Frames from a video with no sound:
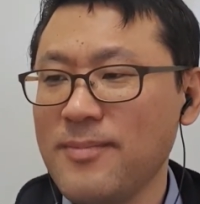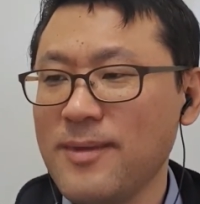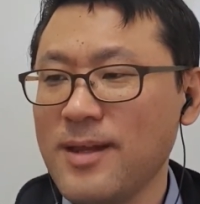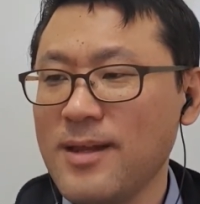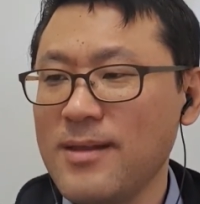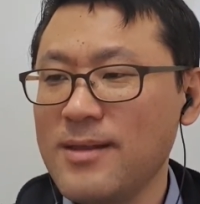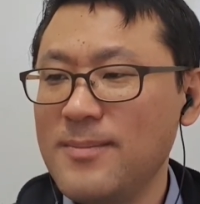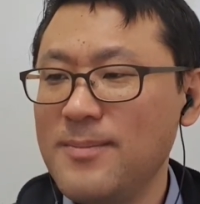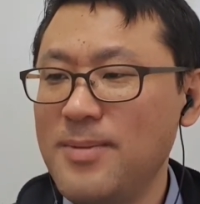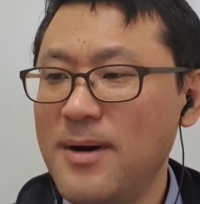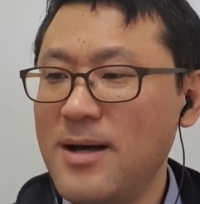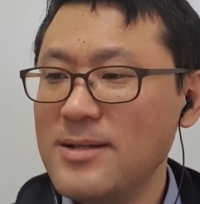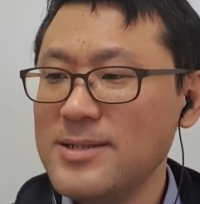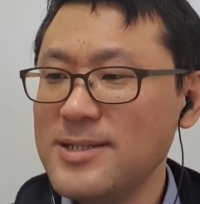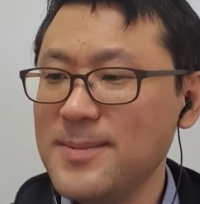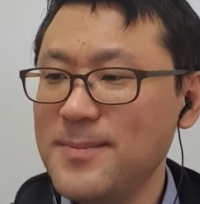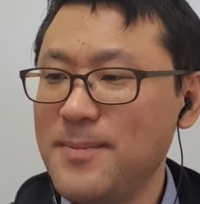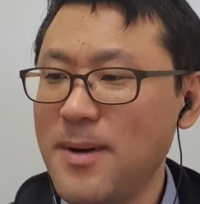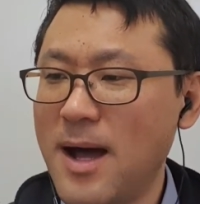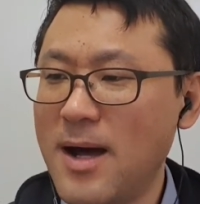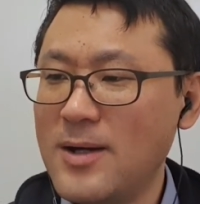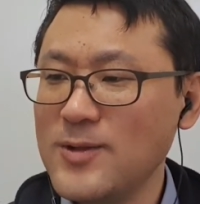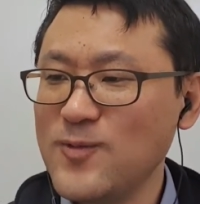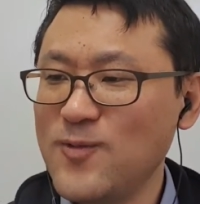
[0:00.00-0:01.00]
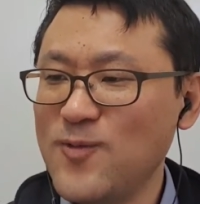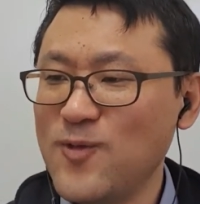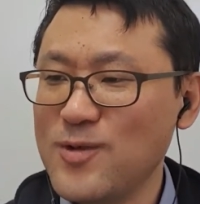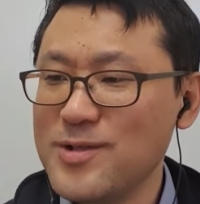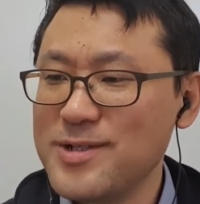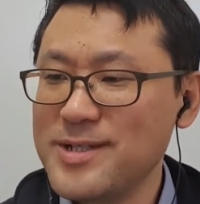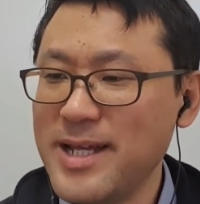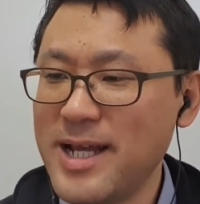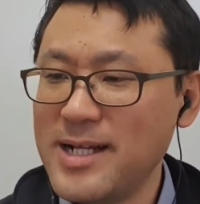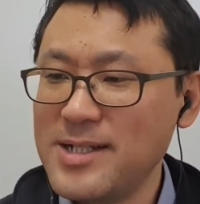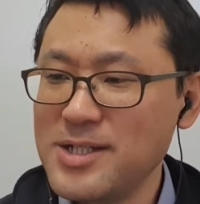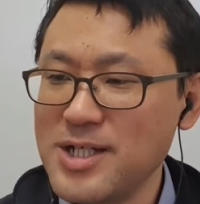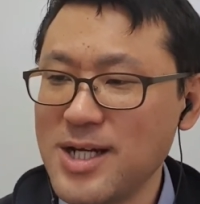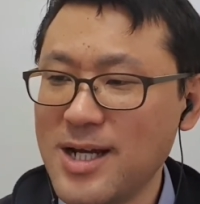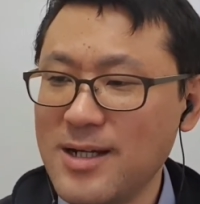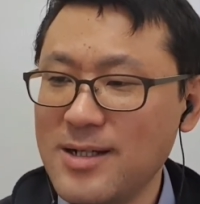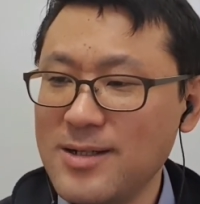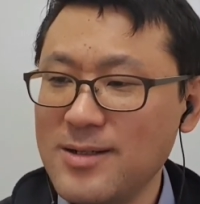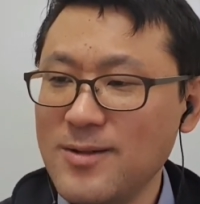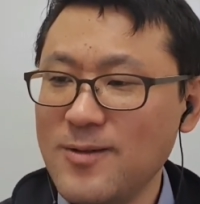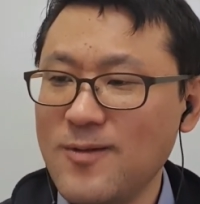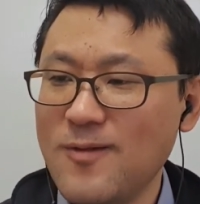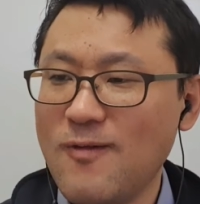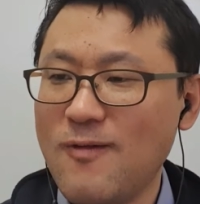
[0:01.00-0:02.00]
The bus bound for
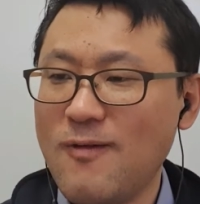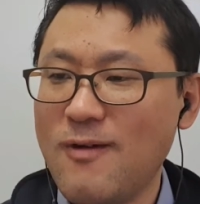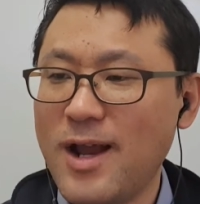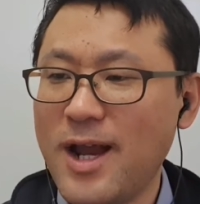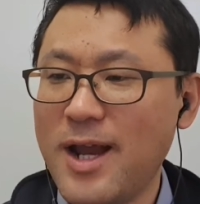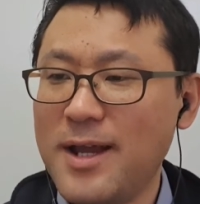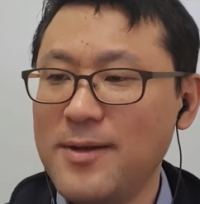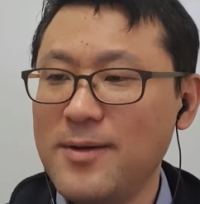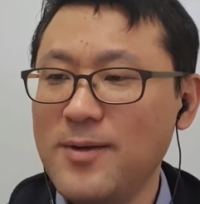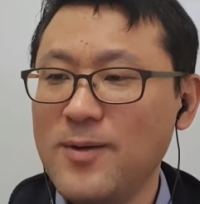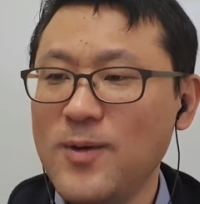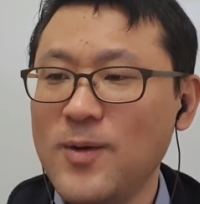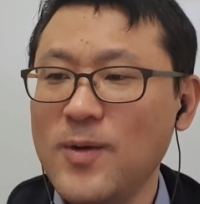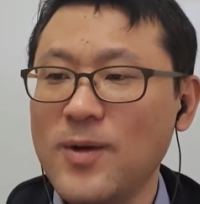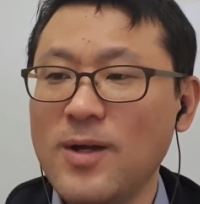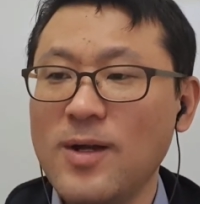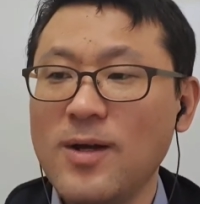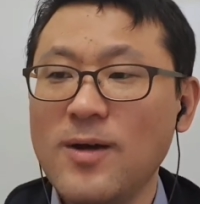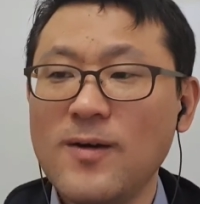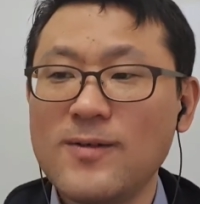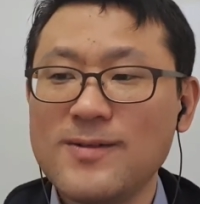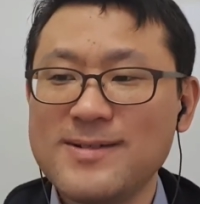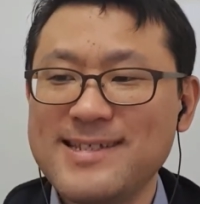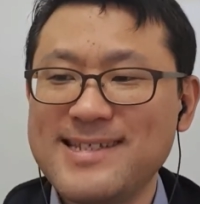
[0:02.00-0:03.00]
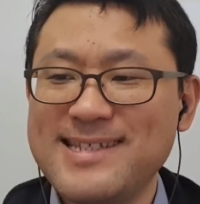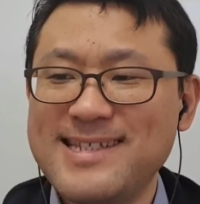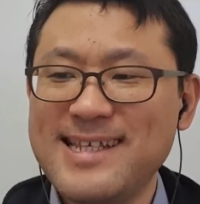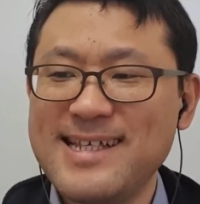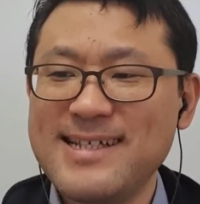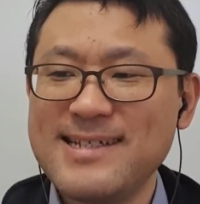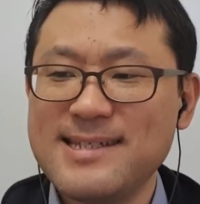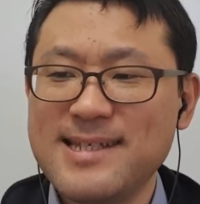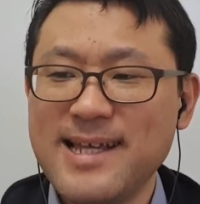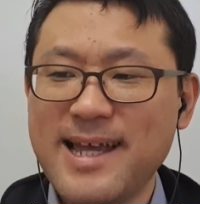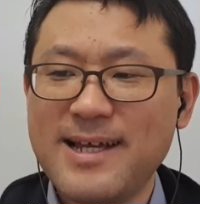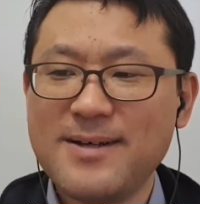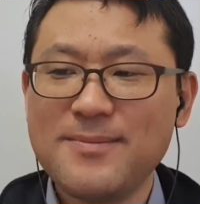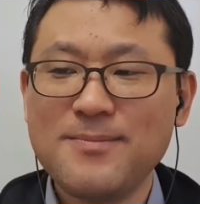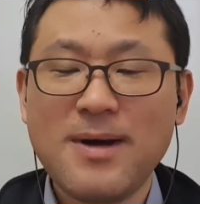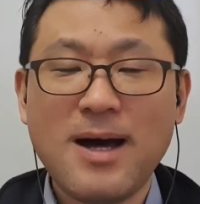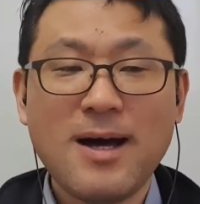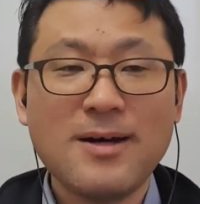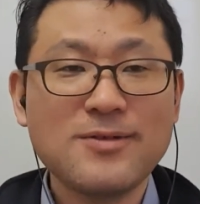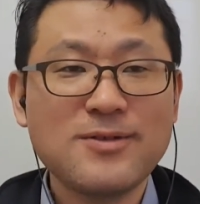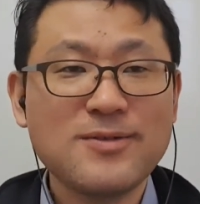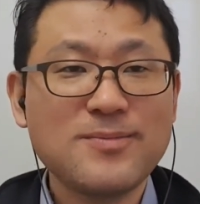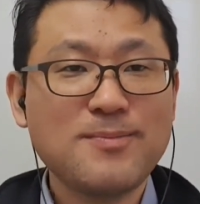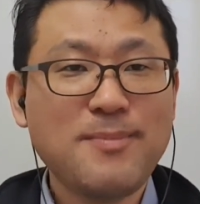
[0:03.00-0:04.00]
Zhangjiang ran a zigzag
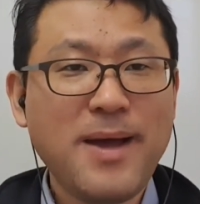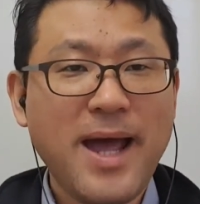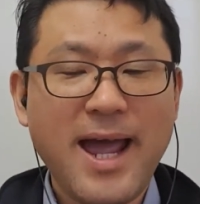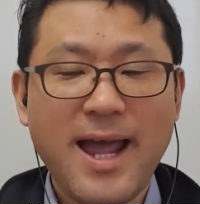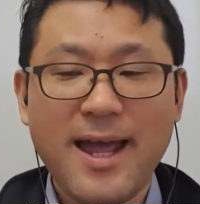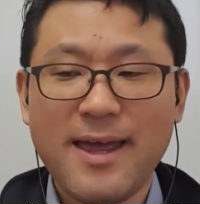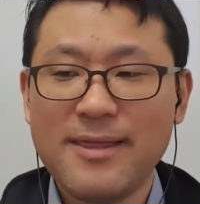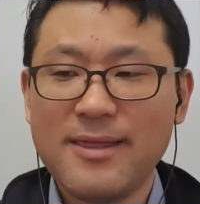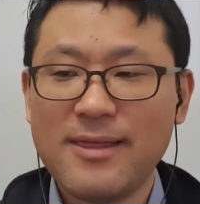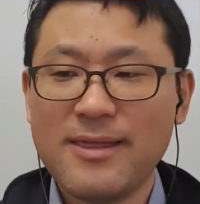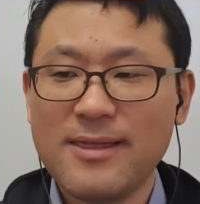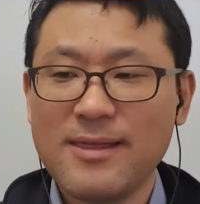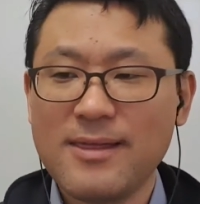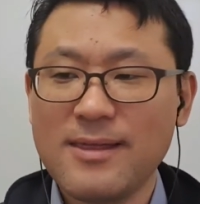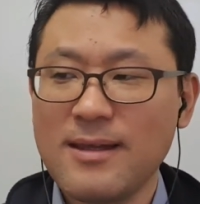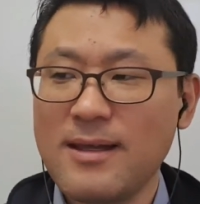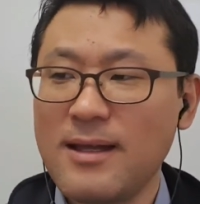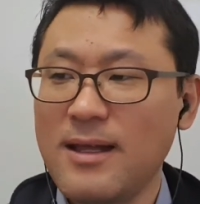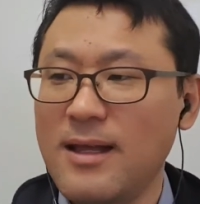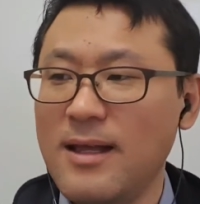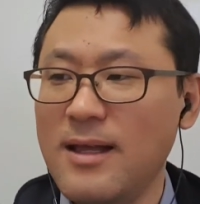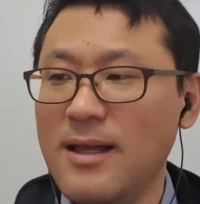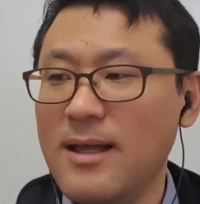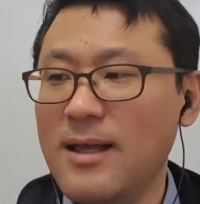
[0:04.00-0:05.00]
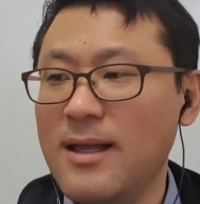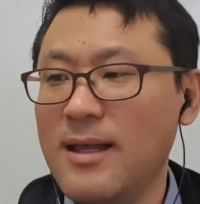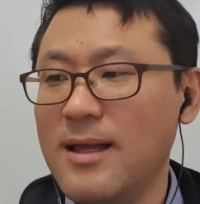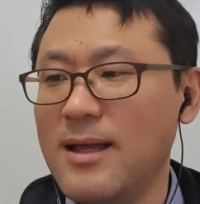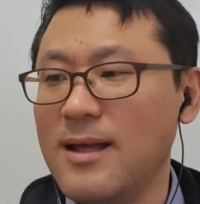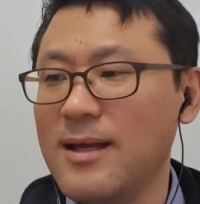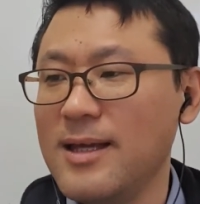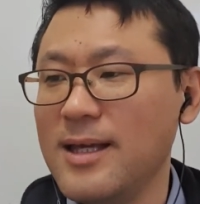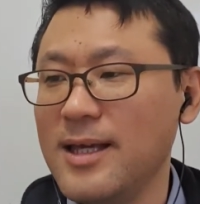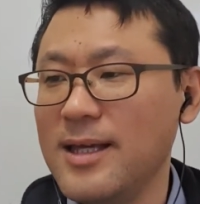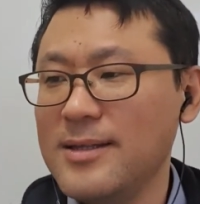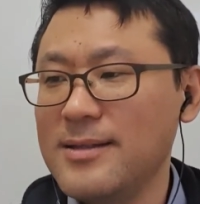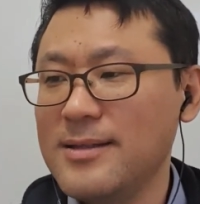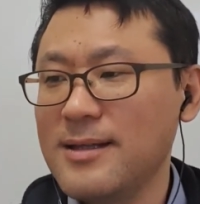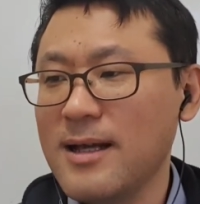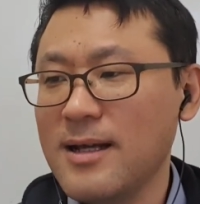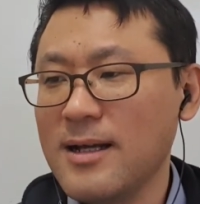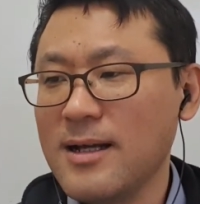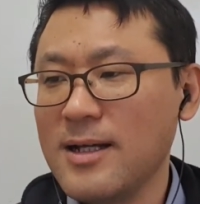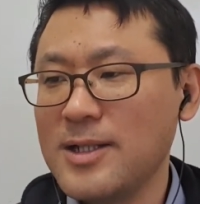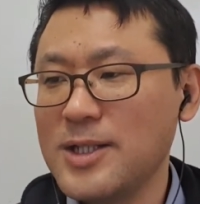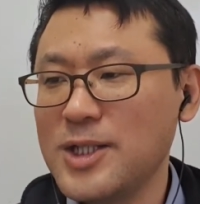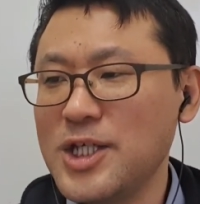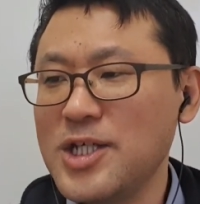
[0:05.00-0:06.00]
mountain path. It
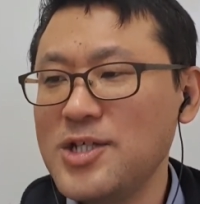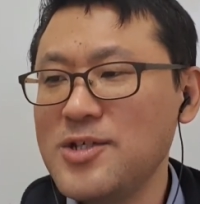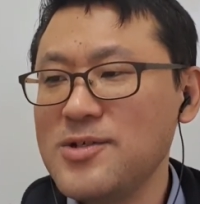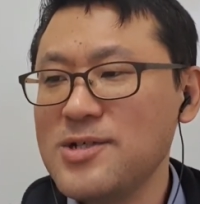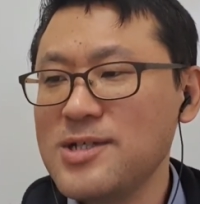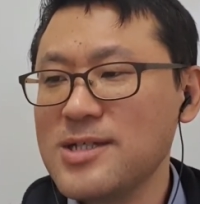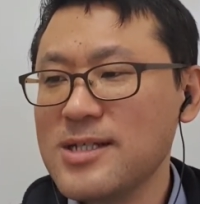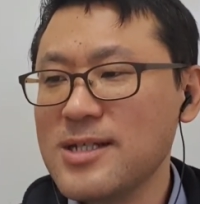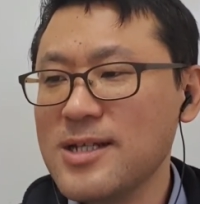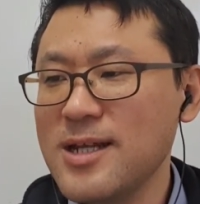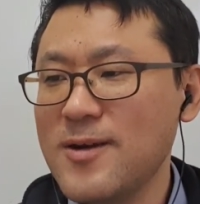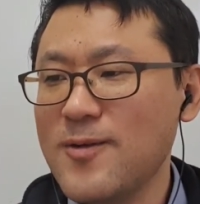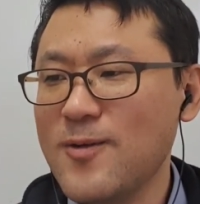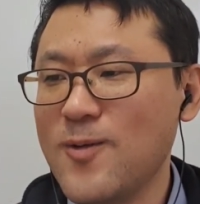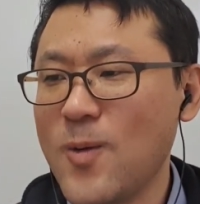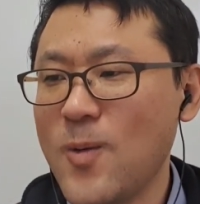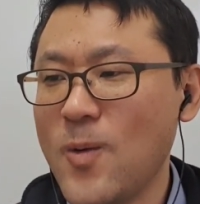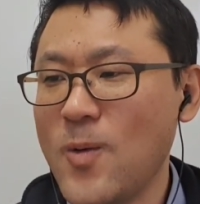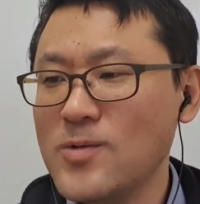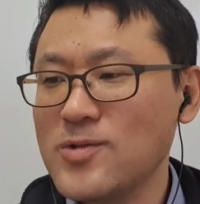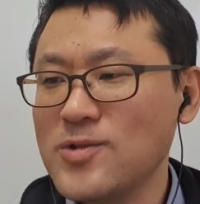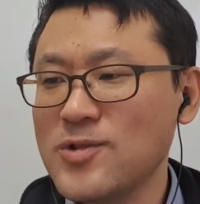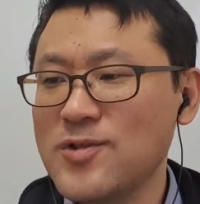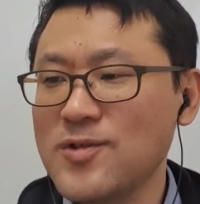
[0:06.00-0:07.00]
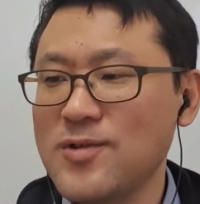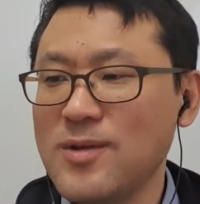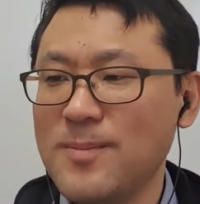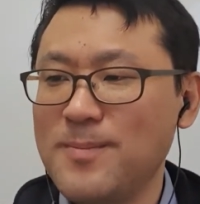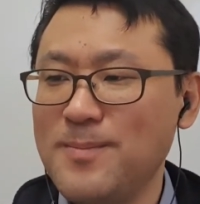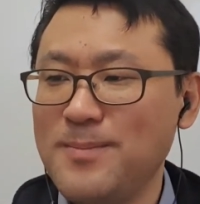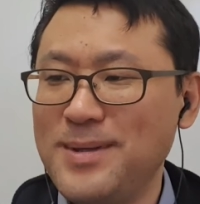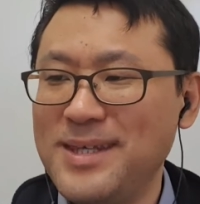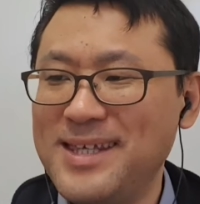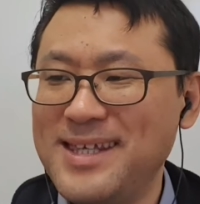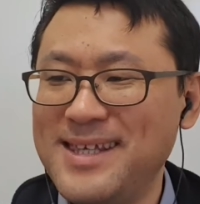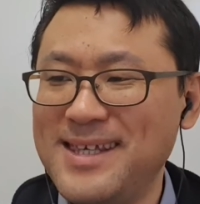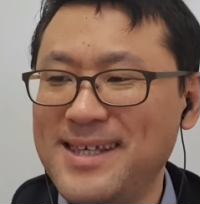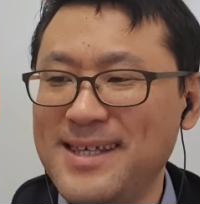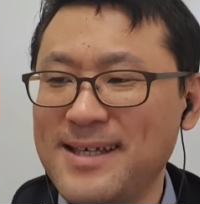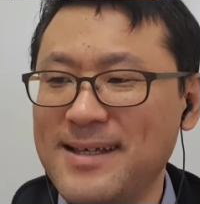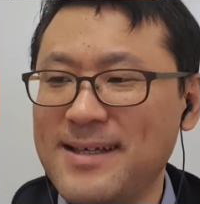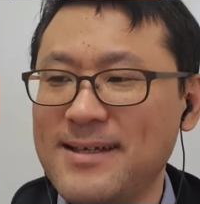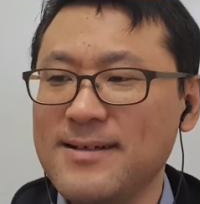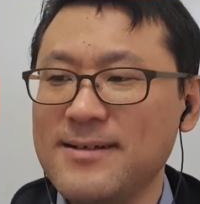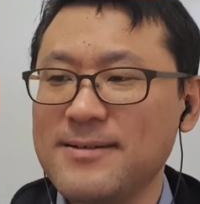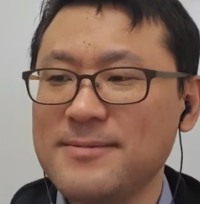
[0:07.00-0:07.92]
continuously rose to the peak.